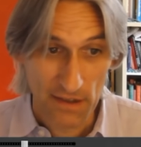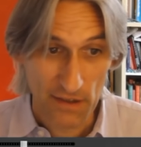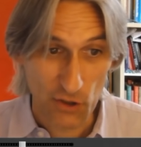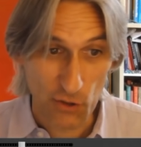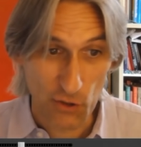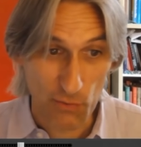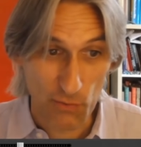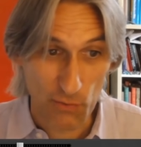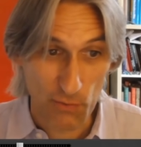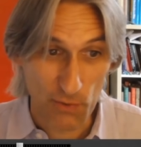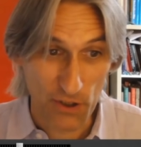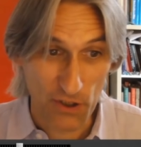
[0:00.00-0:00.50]
An
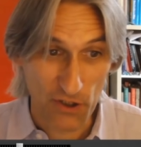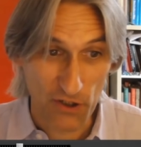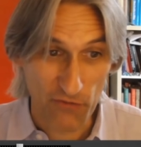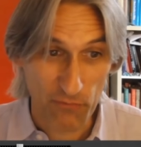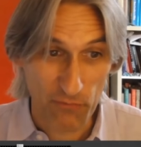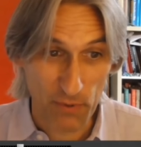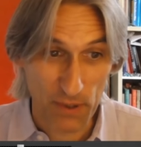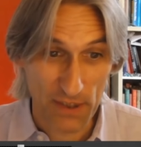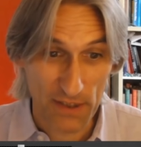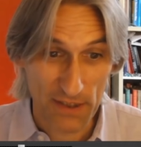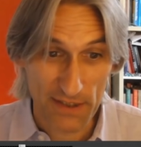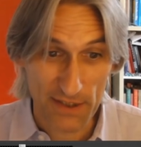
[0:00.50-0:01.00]
opening I've
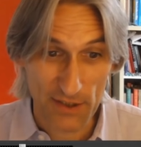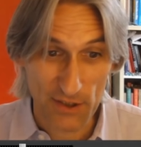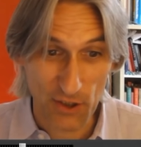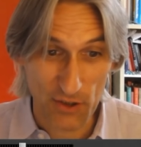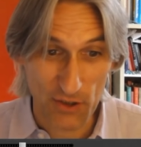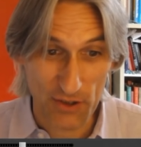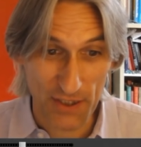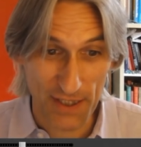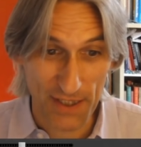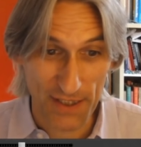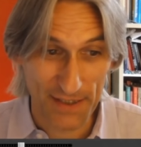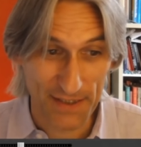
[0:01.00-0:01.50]
been
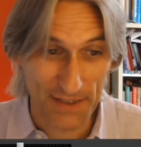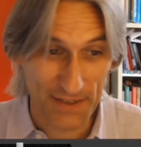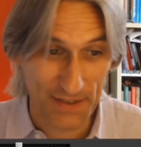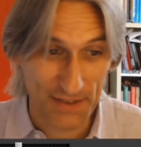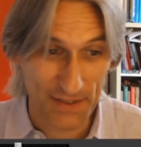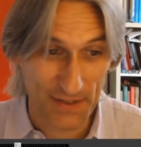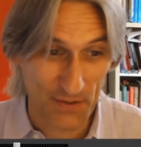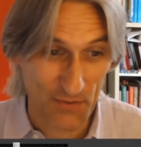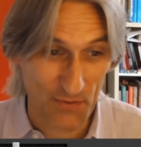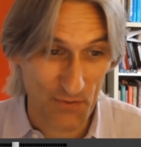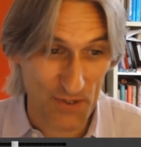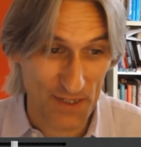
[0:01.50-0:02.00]
studying
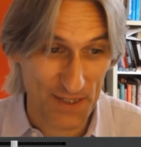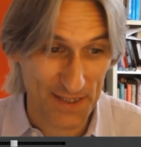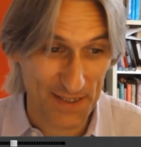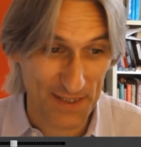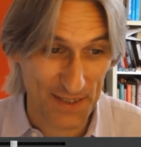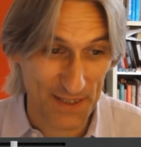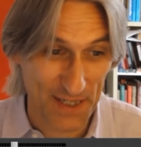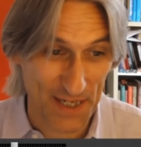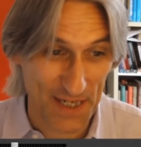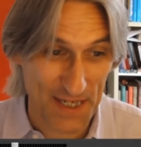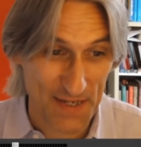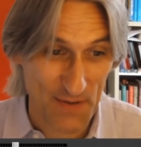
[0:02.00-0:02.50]

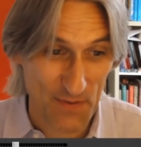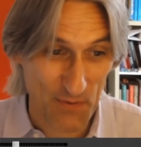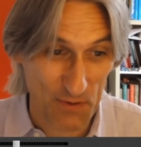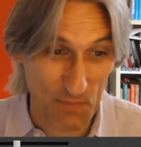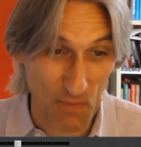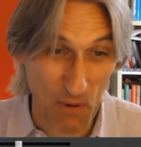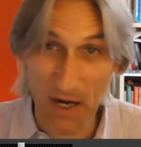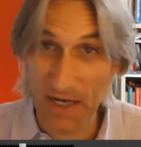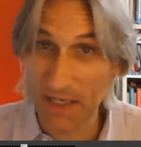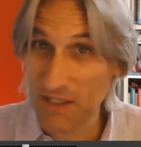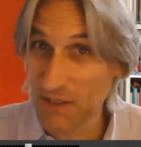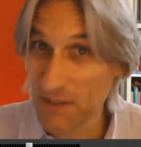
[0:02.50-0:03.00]
recently with
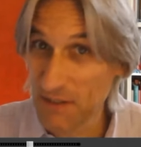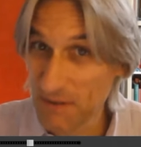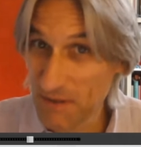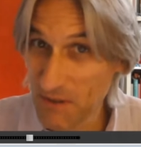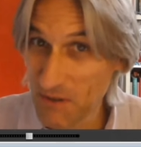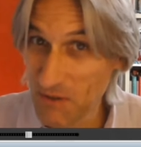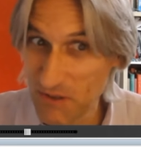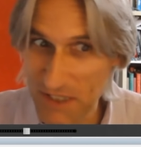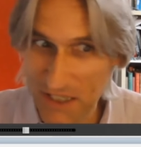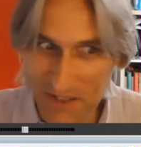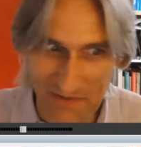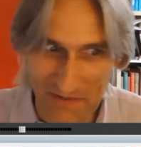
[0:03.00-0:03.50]
my
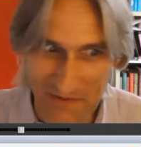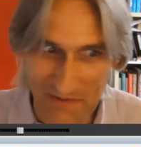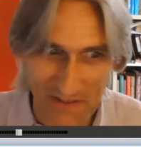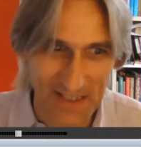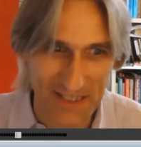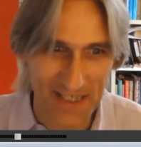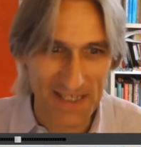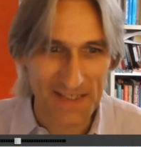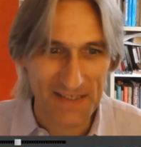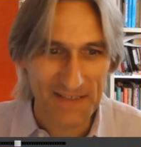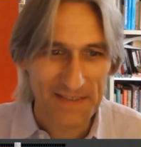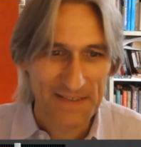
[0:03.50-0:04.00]
new
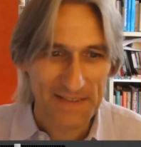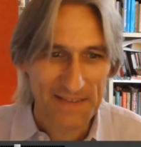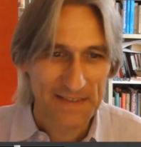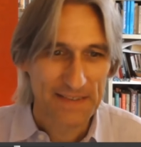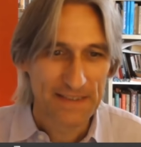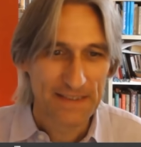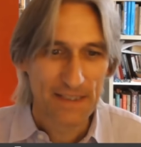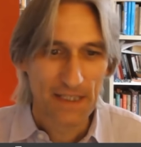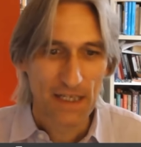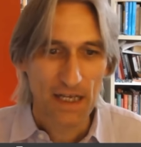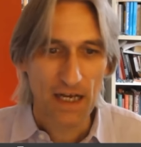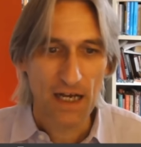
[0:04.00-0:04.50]

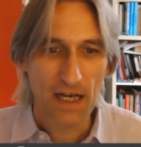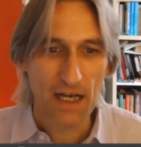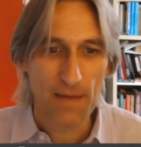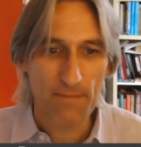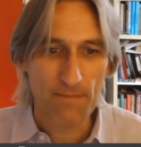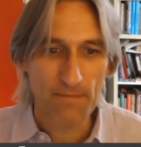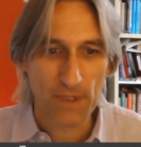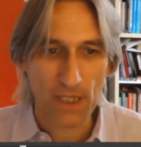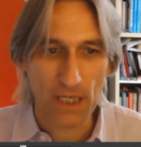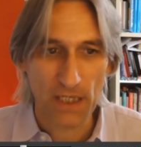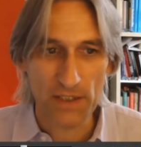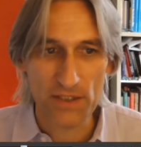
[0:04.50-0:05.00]
DVD.
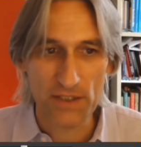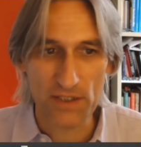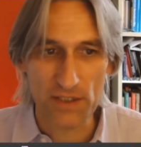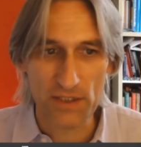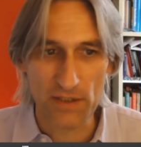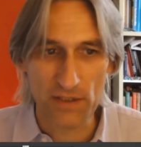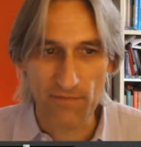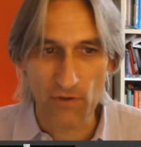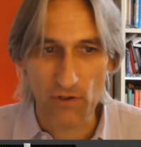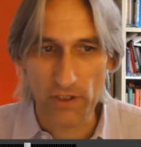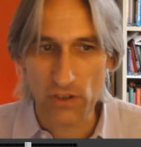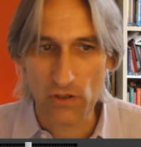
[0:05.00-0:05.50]
Um, and this is
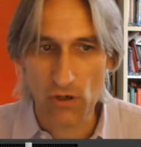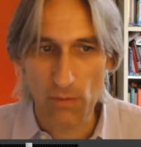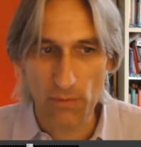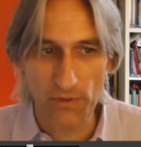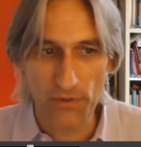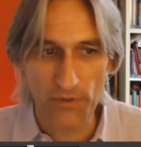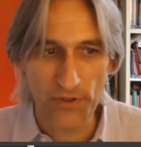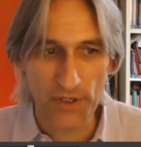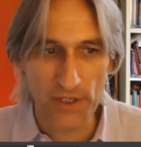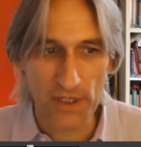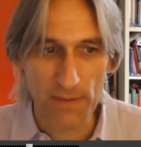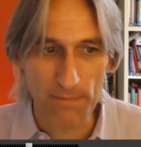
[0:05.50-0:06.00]
a very
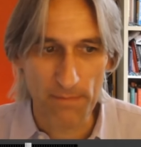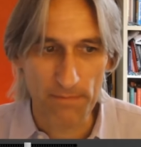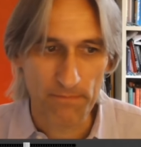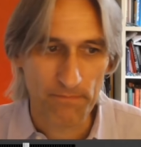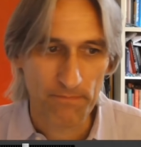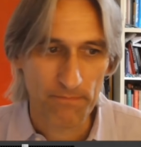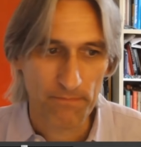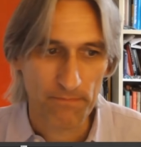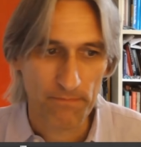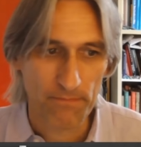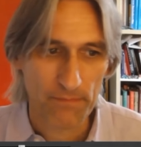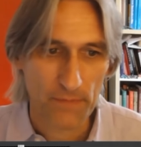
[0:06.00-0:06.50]
common theme
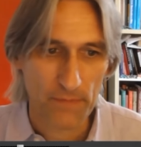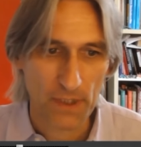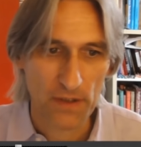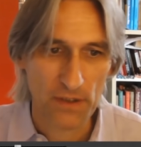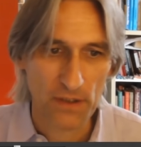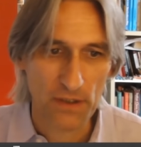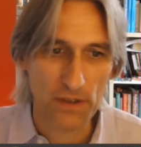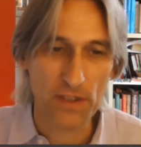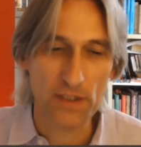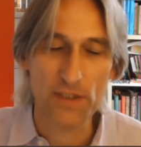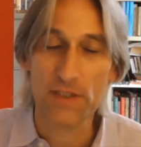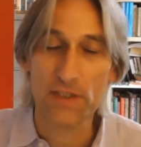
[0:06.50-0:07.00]

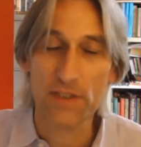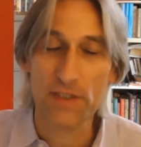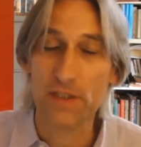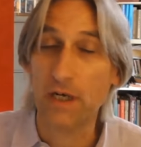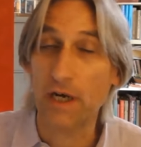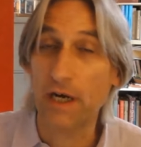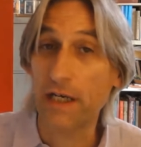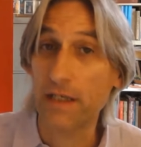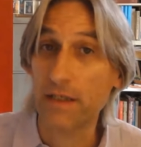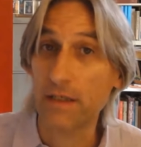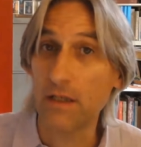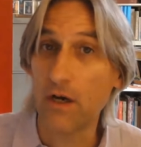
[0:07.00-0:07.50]
that this
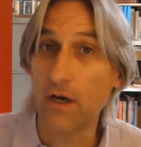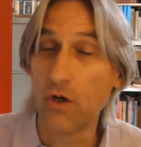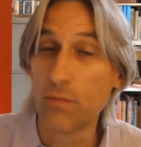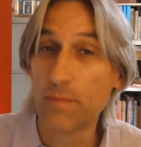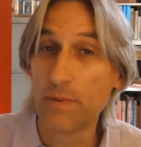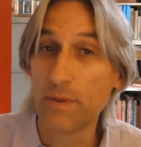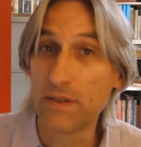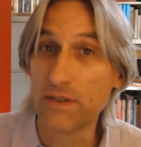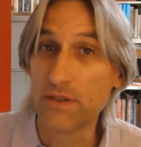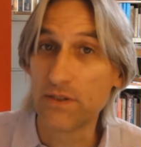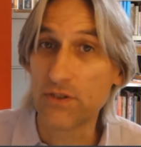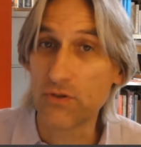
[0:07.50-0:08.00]
diagonal
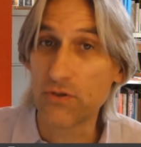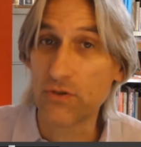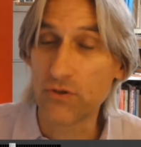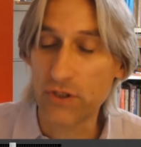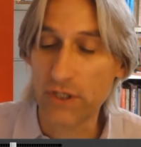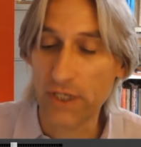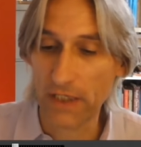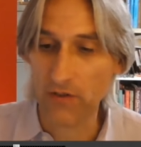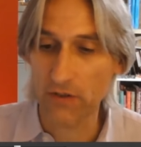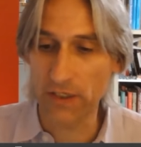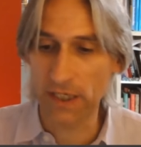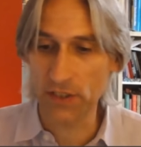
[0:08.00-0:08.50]
opens. You
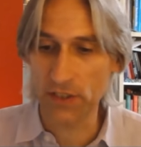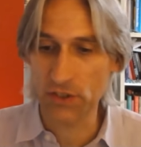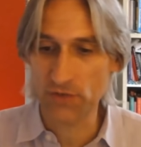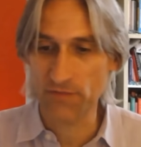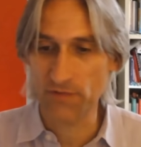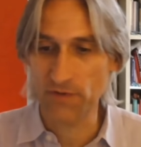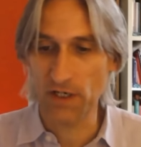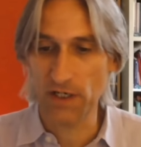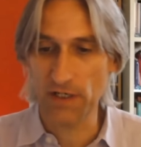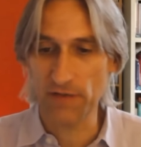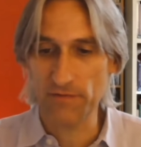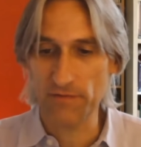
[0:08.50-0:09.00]
check on
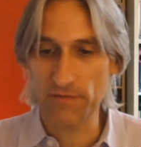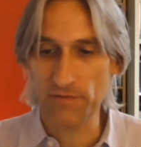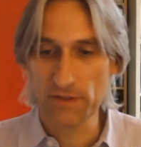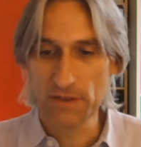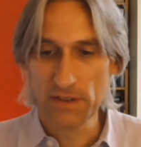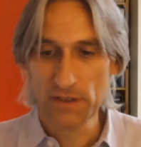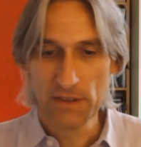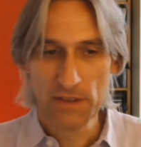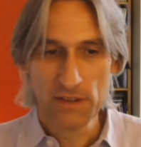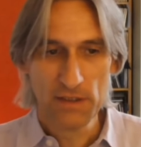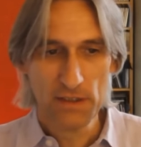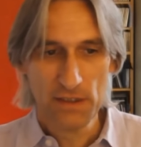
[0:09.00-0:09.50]
h5,
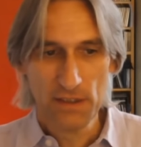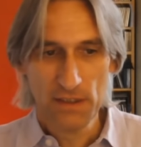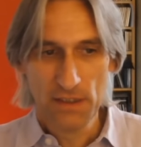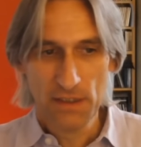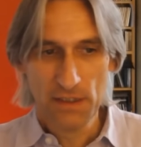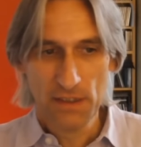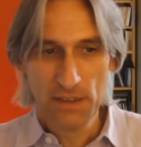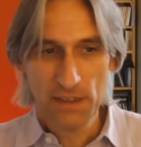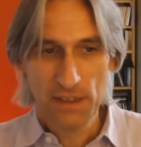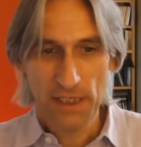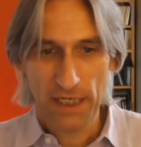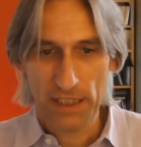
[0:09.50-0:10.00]

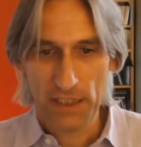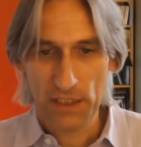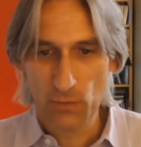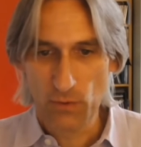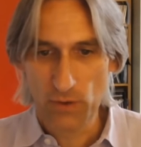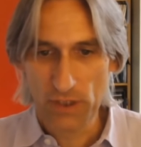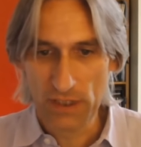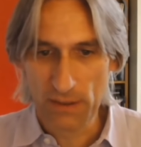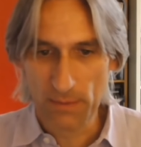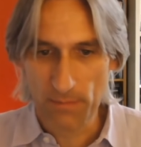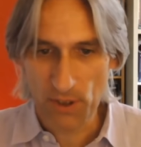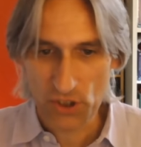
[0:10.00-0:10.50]
and you
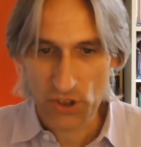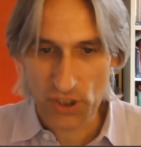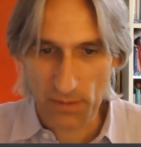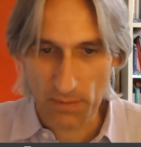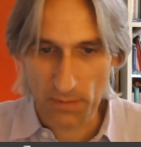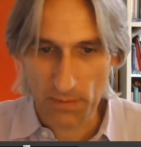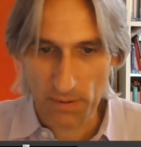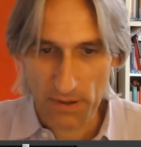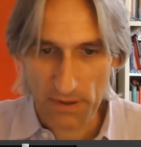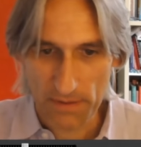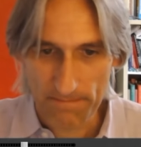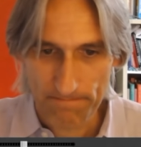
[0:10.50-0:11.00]
win the
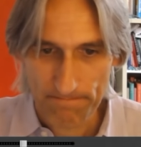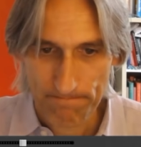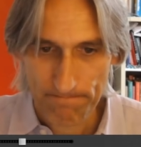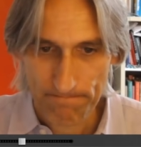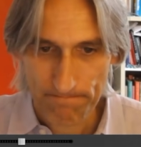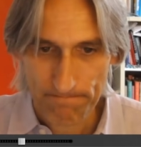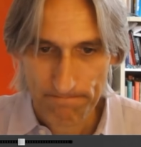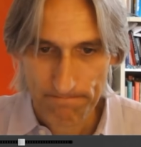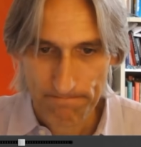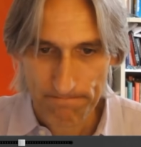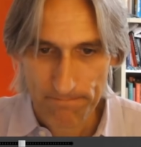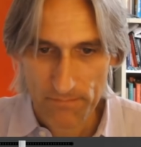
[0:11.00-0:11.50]
bishop.
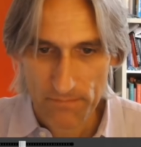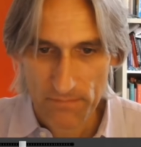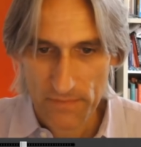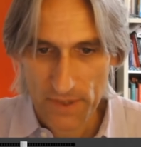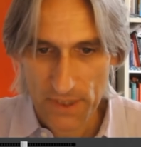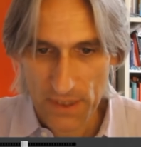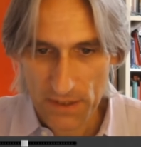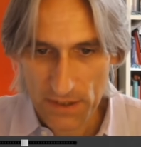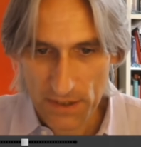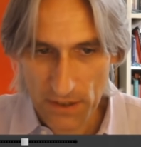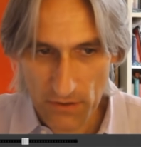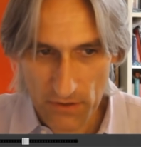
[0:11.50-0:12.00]

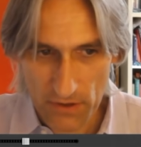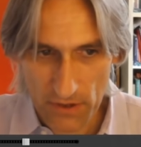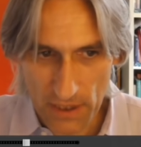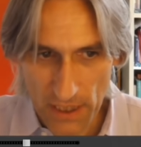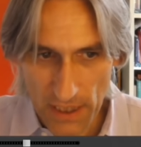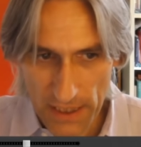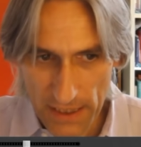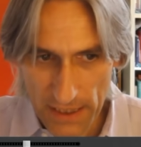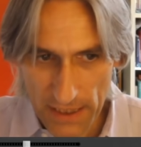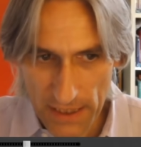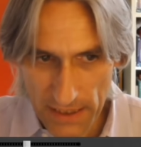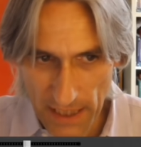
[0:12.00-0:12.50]
So the
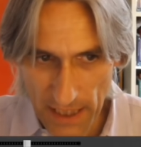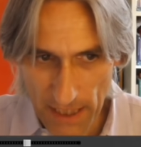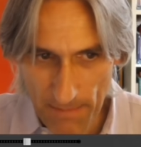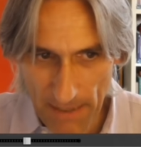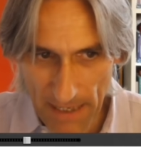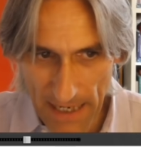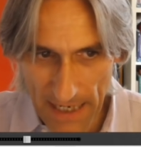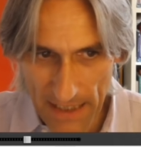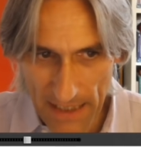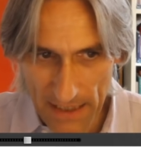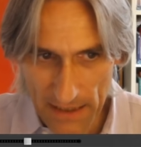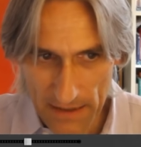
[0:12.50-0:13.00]
knight came
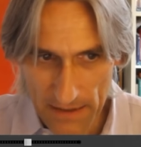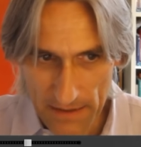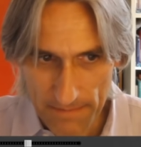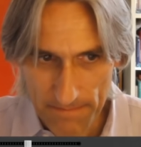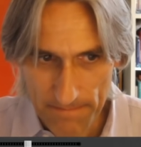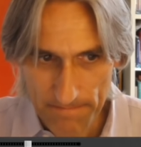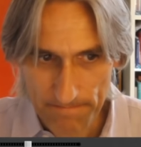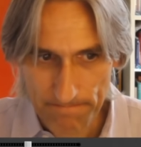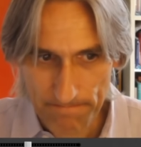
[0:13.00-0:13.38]
back.